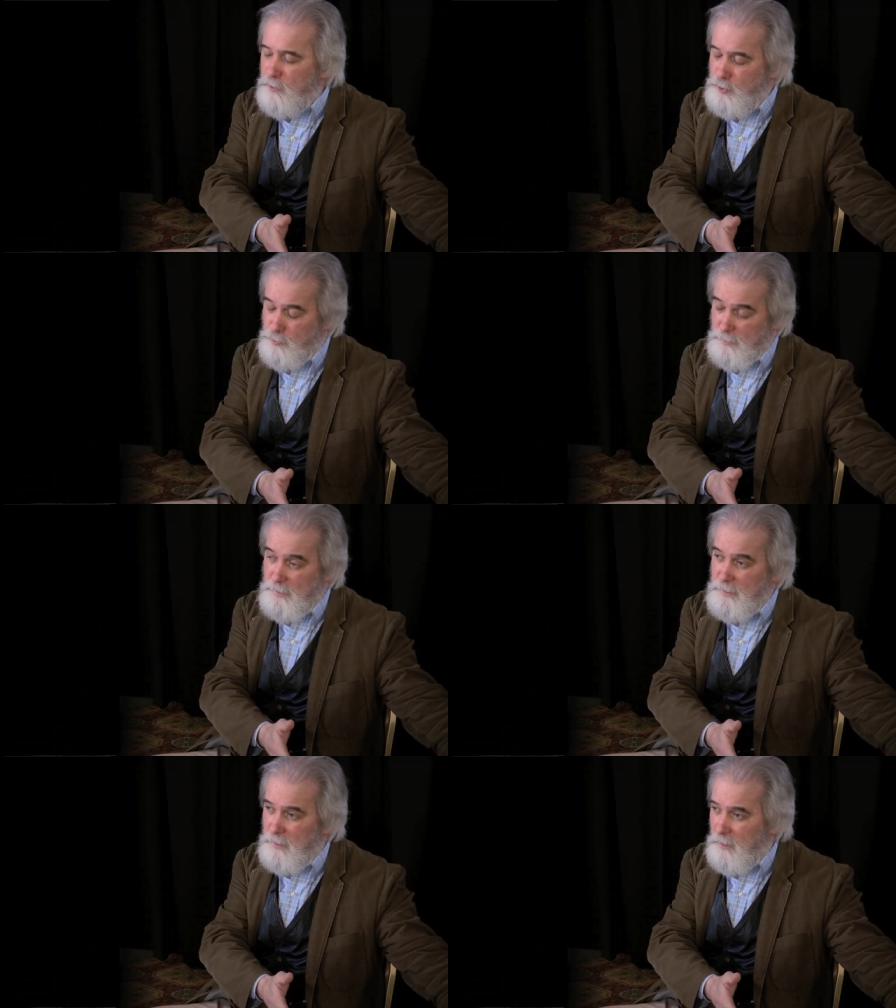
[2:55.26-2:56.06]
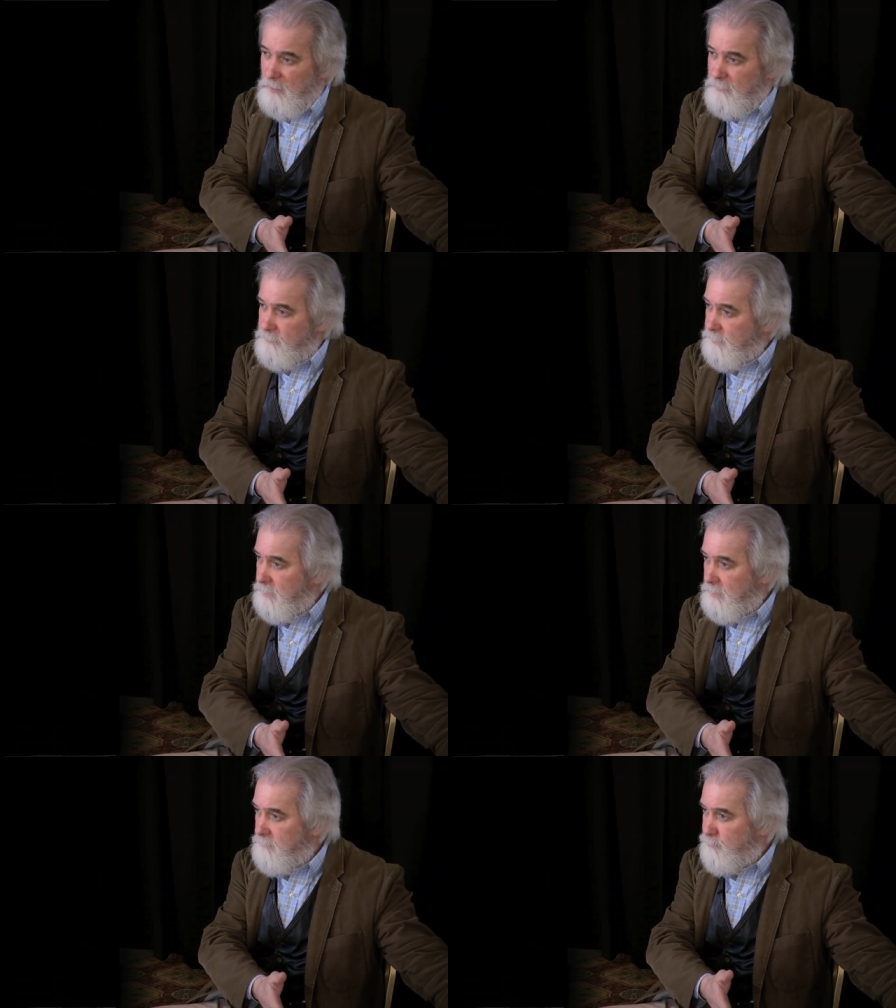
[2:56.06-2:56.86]
virtually of
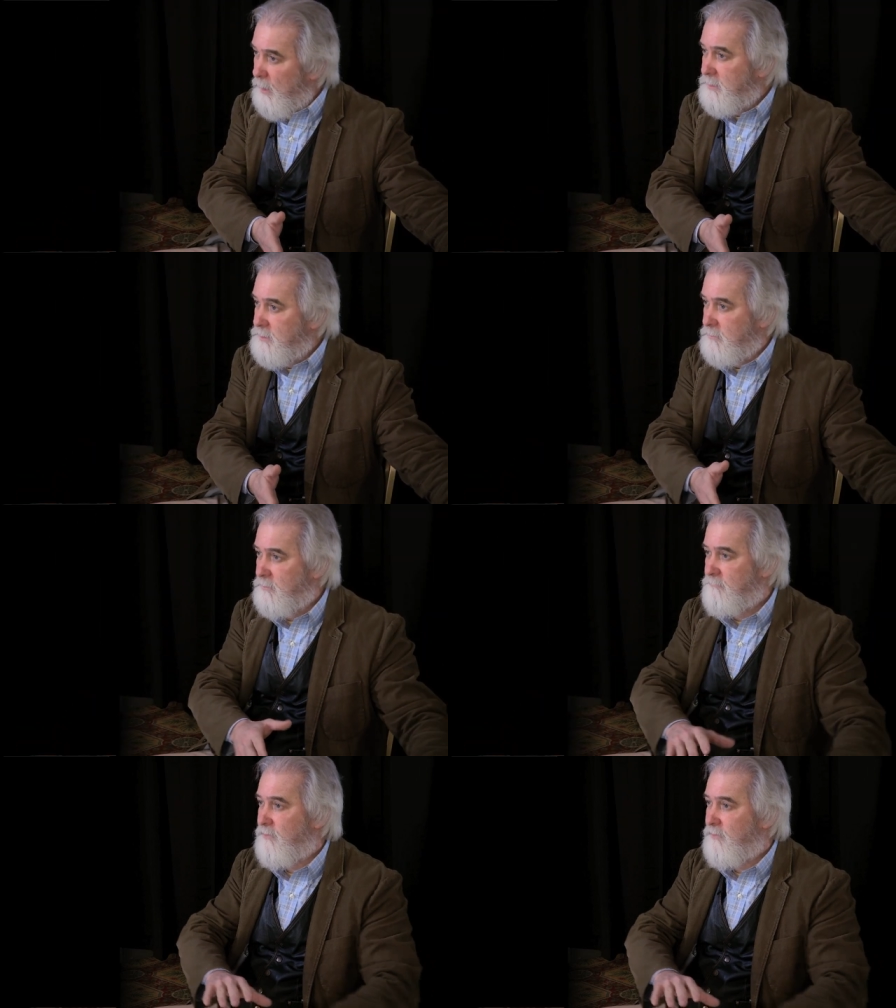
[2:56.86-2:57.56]
the bison, the